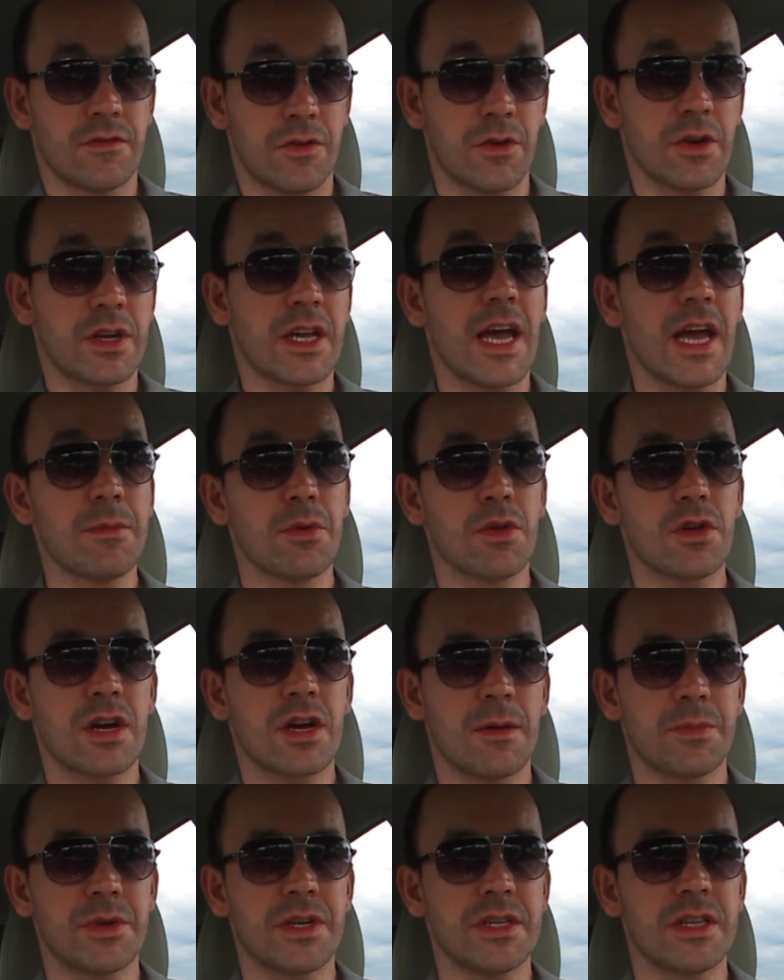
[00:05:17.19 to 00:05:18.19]
for a cable
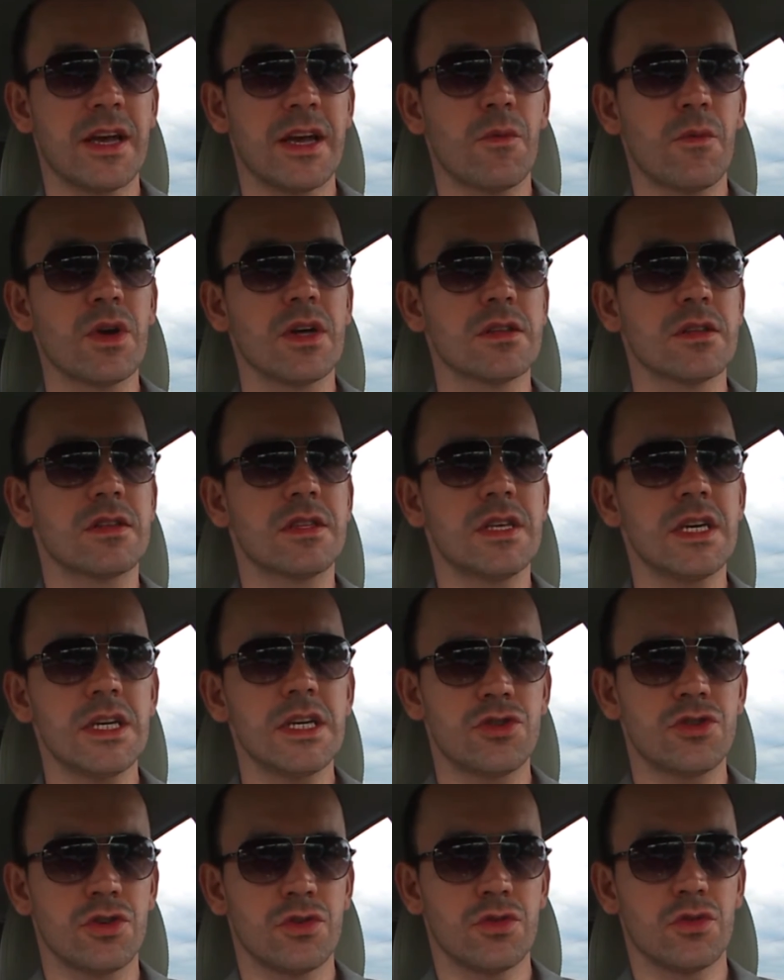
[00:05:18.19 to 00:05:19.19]
company, they will
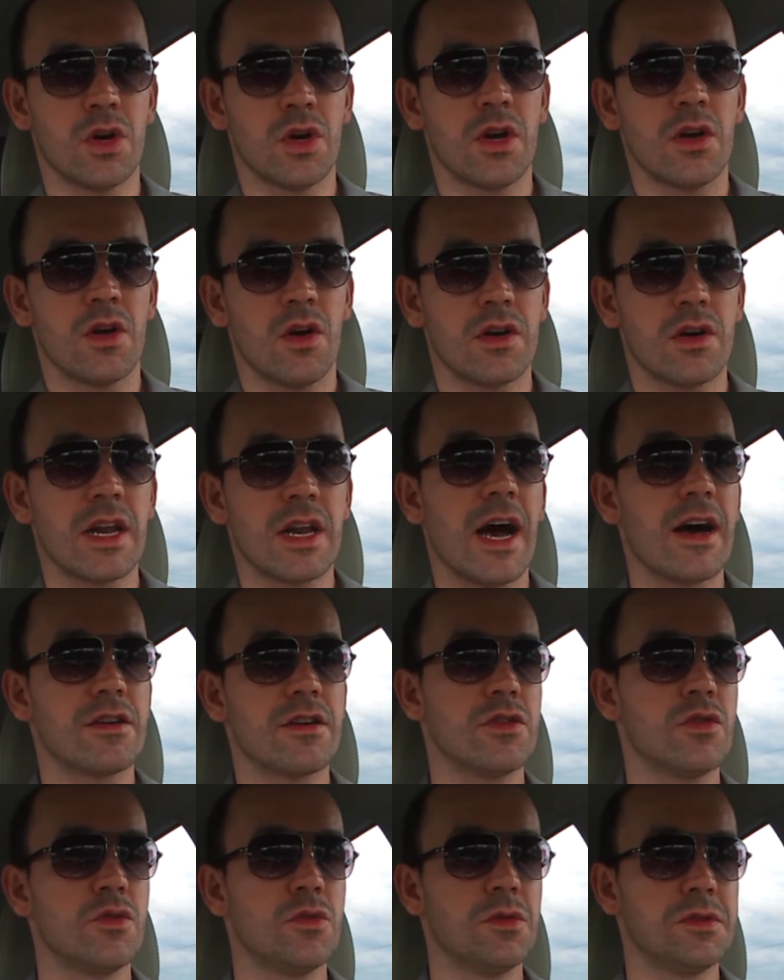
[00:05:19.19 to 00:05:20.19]
teach you on
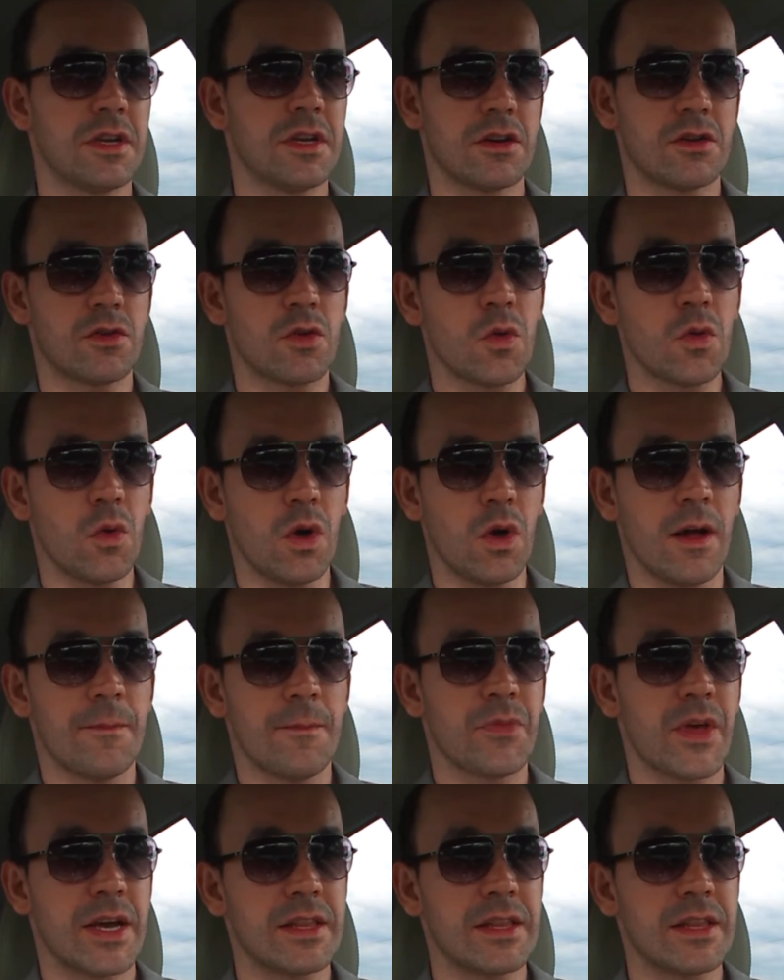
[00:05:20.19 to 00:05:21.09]
how to use their tool.